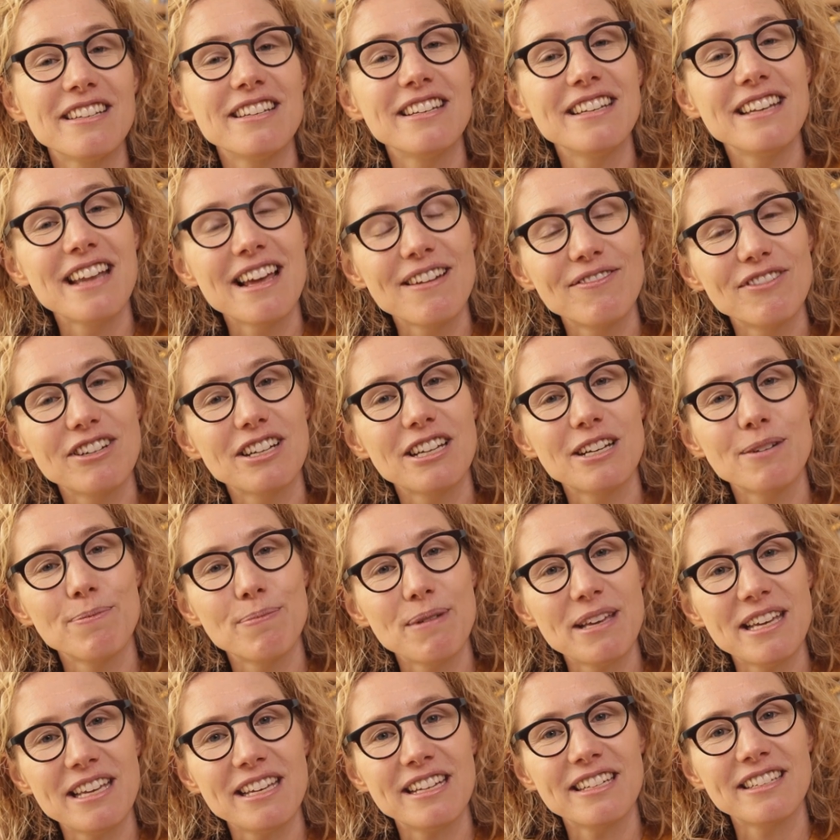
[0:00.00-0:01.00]
is never going to
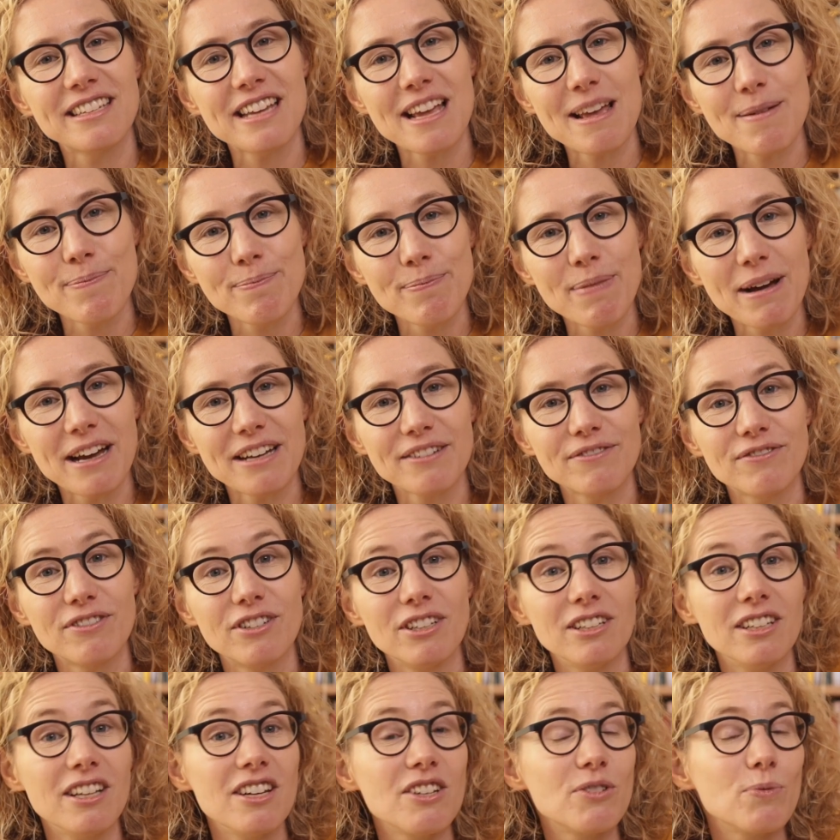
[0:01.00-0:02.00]
be as
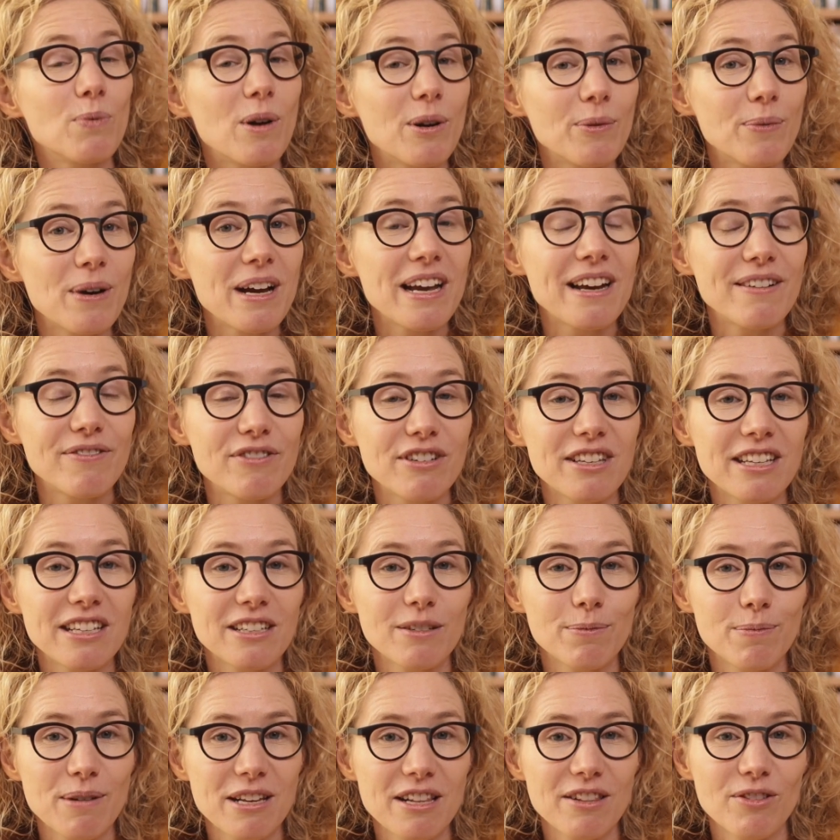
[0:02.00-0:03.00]
impactful as one where
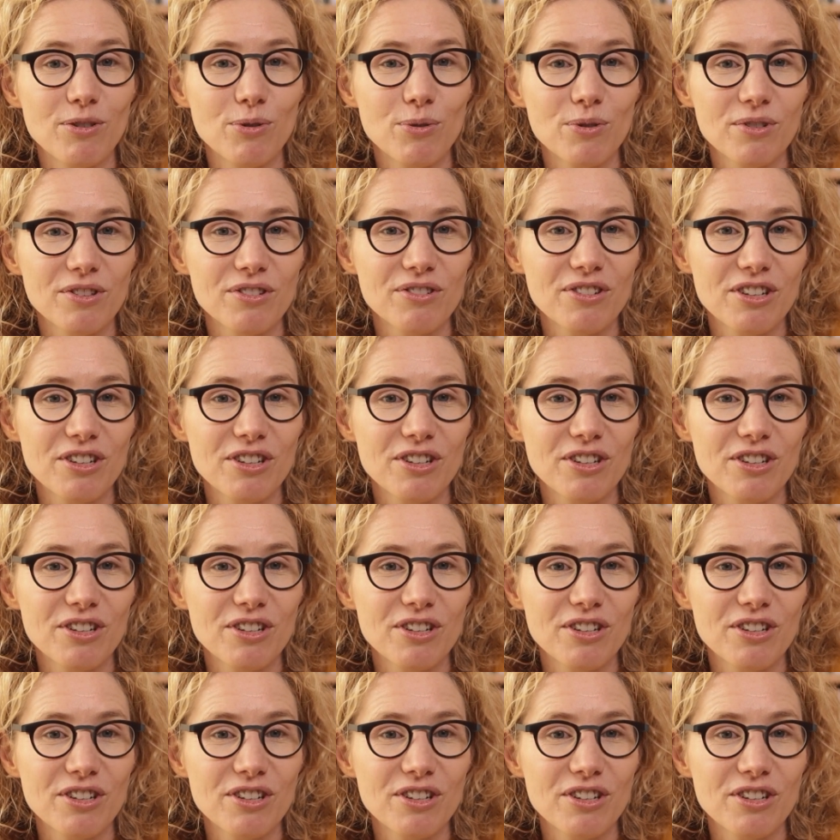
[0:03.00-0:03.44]
everything's been thought